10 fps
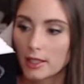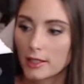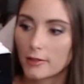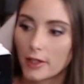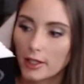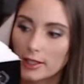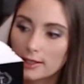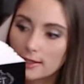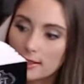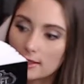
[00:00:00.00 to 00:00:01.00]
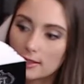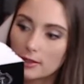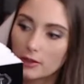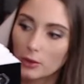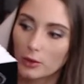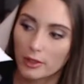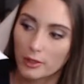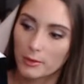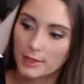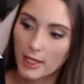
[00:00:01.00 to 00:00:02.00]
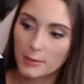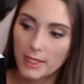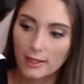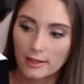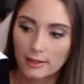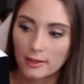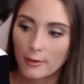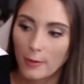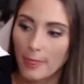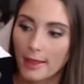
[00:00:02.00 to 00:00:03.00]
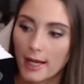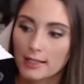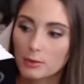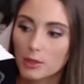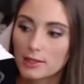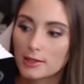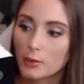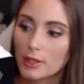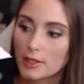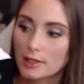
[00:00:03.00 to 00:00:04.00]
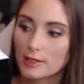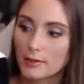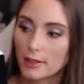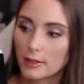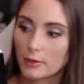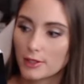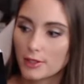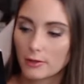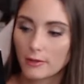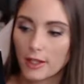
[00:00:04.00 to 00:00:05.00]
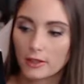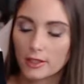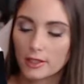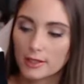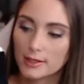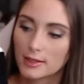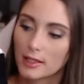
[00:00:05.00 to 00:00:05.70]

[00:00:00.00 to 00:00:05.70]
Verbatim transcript: The very existence of the order was kept hidden, as was the wishes of the original founders.